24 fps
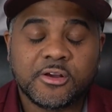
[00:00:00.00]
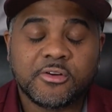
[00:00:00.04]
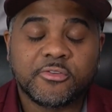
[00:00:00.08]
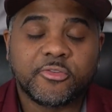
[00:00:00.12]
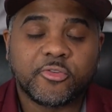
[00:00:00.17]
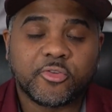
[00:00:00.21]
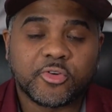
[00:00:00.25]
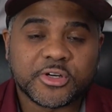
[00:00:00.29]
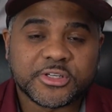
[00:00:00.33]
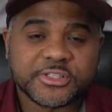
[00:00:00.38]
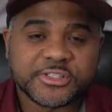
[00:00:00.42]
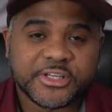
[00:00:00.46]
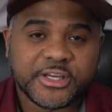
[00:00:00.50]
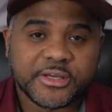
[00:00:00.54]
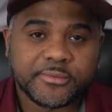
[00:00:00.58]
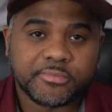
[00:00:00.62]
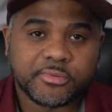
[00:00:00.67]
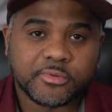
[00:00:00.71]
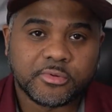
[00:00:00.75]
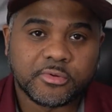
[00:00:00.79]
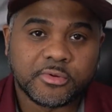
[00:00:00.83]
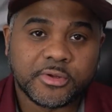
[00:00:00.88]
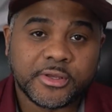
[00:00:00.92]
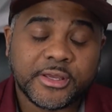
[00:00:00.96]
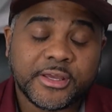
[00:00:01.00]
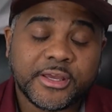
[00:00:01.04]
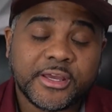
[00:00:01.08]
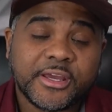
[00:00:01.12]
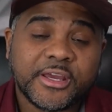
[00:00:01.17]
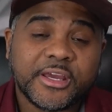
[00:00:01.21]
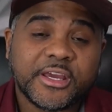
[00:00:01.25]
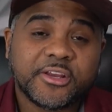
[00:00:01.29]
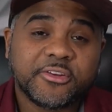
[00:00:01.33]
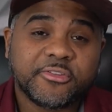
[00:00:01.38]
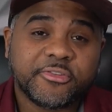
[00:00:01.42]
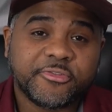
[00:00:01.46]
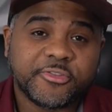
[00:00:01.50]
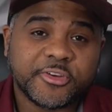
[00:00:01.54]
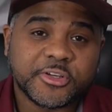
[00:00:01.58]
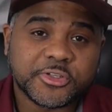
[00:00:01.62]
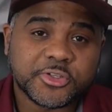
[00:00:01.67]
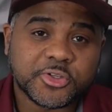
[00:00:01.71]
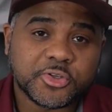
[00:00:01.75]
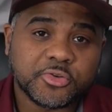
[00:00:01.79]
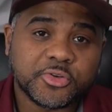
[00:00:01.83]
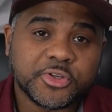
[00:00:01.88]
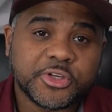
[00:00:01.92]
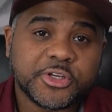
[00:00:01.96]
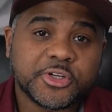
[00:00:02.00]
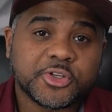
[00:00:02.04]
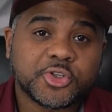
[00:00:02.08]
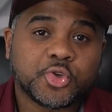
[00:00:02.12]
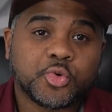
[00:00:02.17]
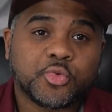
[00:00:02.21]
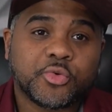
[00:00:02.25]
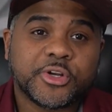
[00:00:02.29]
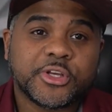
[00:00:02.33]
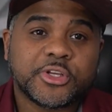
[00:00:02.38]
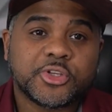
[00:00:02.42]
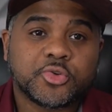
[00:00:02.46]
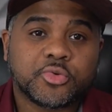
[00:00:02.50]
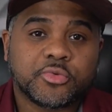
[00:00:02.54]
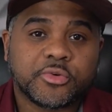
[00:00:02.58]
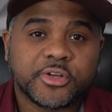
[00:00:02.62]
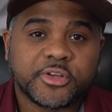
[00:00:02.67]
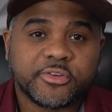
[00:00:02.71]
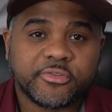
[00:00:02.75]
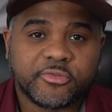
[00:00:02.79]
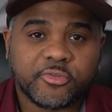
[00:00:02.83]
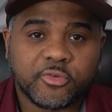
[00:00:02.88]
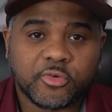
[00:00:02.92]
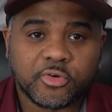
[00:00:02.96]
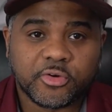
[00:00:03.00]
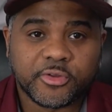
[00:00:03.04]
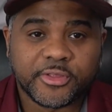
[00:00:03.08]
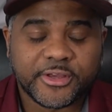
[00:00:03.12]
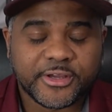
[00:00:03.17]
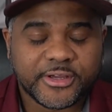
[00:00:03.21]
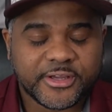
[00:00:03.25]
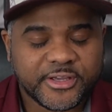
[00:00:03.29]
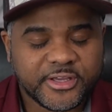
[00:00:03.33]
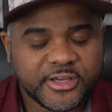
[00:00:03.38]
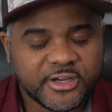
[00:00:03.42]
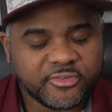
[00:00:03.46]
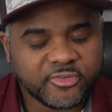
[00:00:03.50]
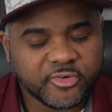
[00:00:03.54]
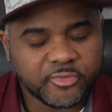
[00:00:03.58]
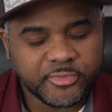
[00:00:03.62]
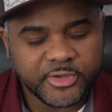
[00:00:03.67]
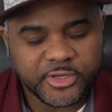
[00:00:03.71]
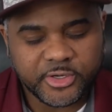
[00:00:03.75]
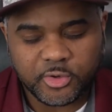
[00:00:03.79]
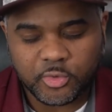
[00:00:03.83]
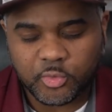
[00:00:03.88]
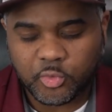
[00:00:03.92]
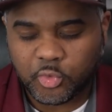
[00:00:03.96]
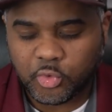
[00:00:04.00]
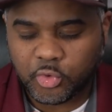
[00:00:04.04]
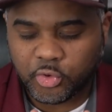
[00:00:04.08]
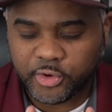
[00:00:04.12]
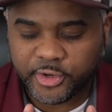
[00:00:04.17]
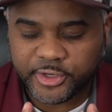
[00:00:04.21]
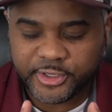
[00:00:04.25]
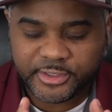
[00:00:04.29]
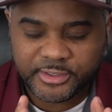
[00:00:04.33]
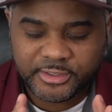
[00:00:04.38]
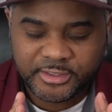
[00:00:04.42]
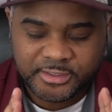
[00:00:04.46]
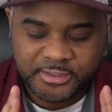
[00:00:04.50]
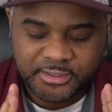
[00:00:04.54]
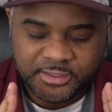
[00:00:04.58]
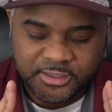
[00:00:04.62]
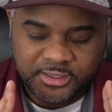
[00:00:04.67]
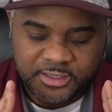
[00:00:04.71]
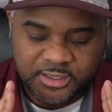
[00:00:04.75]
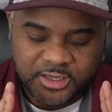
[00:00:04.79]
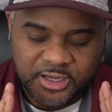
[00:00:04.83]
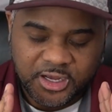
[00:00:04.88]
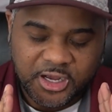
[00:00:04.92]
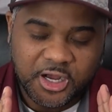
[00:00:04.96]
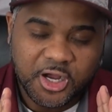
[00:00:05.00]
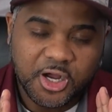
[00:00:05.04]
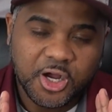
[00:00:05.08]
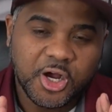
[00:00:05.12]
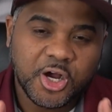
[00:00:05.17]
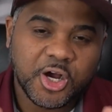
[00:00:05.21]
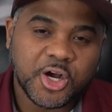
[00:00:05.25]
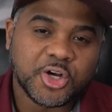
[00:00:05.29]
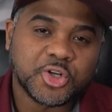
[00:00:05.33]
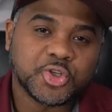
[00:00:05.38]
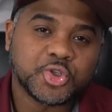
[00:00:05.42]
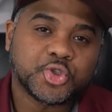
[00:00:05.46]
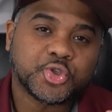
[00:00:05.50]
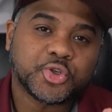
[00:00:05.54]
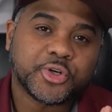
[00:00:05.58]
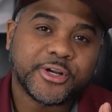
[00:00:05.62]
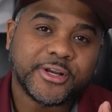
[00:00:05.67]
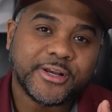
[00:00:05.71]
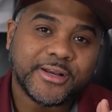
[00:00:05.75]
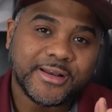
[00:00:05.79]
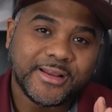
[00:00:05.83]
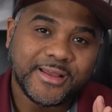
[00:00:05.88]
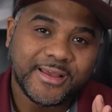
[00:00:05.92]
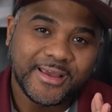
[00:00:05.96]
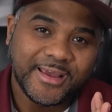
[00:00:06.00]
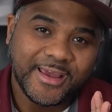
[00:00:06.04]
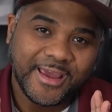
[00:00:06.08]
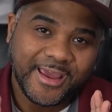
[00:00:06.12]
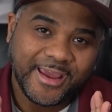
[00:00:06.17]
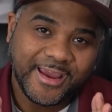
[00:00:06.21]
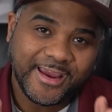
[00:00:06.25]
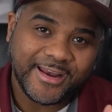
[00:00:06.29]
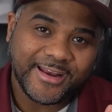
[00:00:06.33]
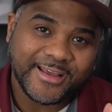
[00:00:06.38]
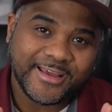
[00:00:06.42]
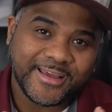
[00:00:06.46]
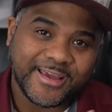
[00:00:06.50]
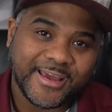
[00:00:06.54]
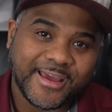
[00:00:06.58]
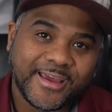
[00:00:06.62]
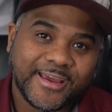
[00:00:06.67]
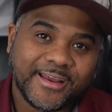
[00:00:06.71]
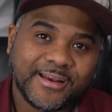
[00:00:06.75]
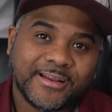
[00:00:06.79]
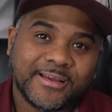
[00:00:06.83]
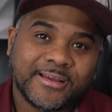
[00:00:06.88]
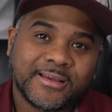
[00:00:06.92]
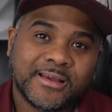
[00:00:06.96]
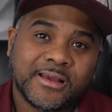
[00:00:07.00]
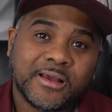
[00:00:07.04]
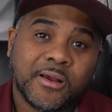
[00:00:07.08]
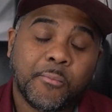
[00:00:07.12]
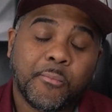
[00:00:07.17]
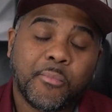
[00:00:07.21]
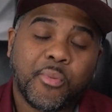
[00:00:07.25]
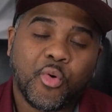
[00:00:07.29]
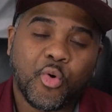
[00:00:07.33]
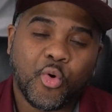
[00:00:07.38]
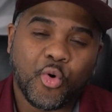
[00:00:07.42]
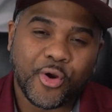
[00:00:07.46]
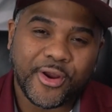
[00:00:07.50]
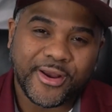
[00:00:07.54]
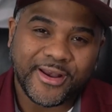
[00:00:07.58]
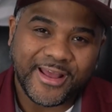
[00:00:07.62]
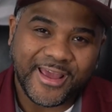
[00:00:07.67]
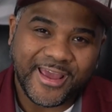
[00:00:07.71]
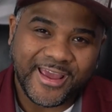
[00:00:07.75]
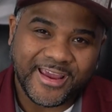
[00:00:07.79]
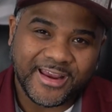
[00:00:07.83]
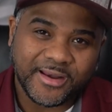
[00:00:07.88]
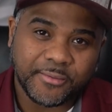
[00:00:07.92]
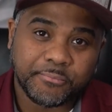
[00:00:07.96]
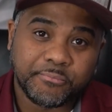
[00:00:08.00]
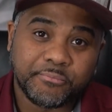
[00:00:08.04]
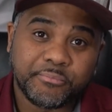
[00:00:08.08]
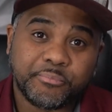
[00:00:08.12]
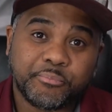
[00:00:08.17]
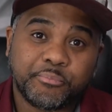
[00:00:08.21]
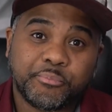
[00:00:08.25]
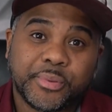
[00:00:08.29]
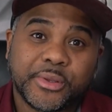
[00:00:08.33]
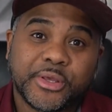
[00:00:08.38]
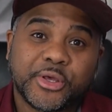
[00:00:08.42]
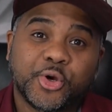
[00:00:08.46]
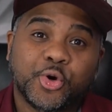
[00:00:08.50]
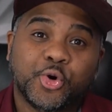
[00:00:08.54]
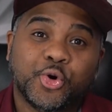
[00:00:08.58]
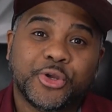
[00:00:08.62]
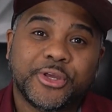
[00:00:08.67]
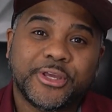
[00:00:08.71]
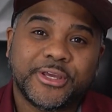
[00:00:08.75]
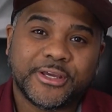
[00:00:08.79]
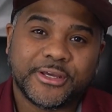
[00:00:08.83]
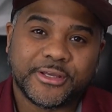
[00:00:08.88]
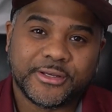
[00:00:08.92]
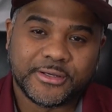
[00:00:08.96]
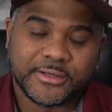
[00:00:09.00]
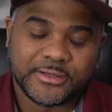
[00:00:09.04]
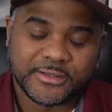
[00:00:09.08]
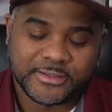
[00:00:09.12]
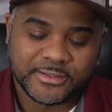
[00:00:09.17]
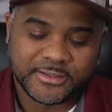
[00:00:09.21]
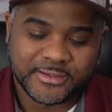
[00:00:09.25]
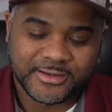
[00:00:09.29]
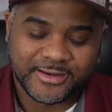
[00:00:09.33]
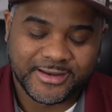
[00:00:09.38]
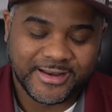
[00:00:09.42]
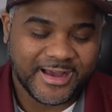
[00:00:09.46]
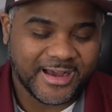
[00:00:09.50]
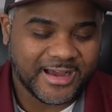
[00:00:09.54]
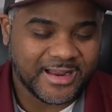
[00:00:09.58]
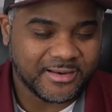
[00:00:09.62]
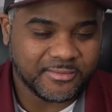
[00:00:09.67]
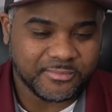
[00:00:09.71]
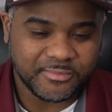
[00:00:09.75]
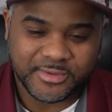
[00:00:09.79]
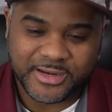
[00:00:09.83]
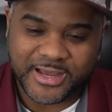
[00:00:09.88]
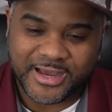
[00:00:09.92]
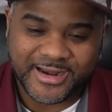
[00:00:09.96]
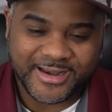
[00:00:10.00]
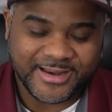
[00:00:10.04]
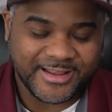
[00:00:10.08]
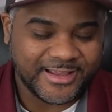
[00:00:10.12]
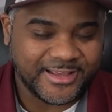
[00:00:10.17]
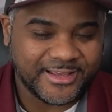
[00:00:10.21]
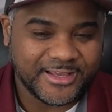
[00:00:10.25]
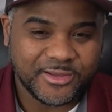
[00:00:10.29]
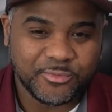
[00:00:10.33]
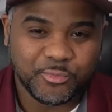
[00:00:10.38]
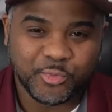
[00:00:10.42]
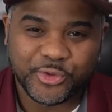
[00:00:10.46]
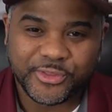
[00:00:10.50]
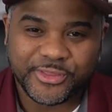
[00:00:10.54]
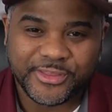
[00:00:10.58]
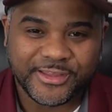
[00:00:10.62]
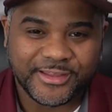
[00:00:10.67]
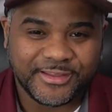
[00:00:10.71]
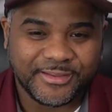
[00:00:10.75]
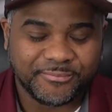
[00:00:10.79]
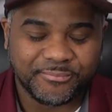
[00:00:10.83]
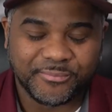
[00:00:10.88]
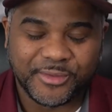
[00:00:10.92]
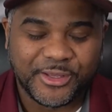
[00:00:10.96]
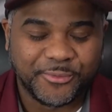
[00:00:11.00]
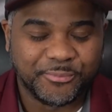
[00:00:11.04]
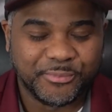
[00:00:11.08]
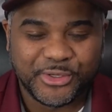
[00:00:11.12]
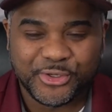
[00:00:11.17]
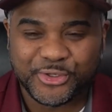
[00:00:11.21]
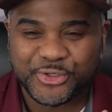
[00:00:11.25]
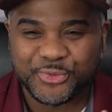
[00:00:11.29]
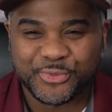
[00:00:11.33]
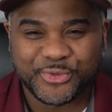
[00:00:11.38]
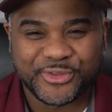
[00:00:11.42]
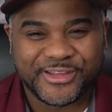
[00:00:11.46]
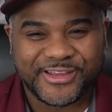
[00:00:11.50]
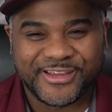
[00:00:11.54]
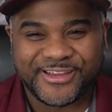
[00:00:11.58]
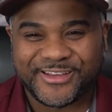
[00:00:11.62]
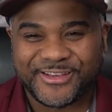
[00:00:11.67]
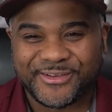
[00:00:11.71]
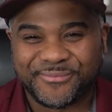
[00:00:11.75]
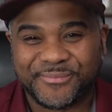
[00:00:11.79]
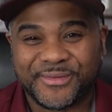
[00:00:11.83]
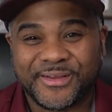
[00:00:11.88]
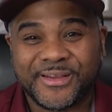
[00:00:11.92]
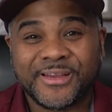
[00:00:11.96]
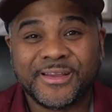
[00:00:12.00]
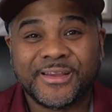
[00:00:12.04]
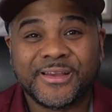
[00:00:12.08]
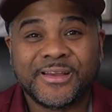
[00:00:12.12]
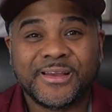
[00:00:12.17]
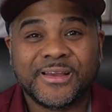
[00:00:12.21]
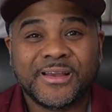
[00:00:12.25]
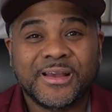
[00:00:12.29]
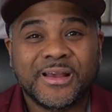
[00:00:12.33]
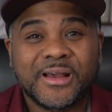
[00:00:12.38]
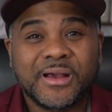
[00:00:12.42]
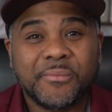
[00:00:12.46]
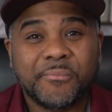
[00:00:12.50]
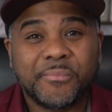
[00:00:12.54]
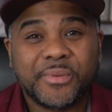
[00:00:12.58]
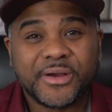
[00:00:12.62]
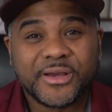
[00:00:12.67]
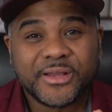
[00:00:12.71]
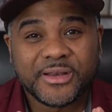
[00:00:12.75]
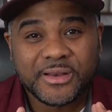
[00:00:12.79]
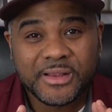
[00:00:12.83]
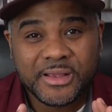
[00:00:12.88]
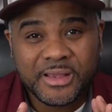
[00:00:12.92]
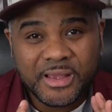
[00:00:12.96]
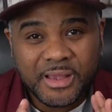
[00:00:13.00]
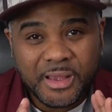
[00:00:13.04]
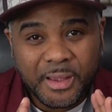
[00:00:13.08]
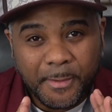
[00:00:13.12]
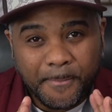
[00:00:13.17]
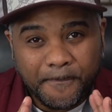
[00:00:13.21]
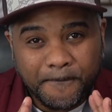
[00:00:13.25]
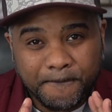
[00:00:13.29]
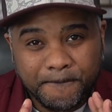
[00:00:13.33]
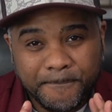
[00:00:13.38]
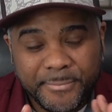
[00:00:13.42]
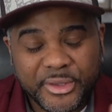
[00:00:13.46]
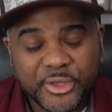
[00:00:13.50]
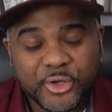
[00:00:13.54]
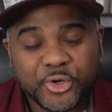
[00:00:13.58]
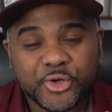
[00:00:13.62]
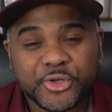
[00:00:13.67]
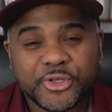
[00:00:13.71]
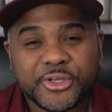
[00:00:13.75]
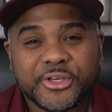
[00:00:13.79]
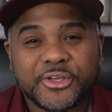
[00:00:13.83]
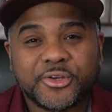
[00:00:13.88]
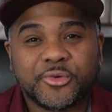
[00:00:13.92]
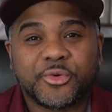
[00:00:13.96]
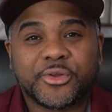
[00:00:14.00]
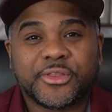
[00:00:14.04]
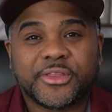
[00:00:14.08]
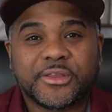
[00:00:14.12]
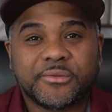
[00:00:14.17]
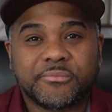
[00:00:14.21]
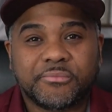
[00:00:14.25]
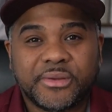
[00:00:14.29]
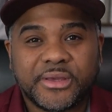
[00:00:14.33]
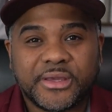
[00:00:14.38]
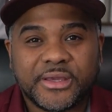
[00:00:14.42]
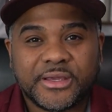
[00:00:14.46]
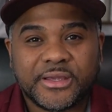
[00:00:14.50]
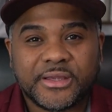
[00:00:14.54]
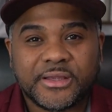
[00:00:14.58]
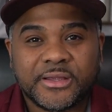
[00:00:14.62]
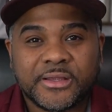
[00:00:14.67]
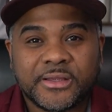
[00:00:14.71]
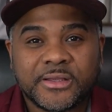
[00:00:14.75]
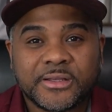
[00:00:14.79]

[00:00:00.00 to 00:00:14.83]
For example, in fiscal year 2024, the government awarded $188.8 billion, not M with the a million with the M, but billion with the B,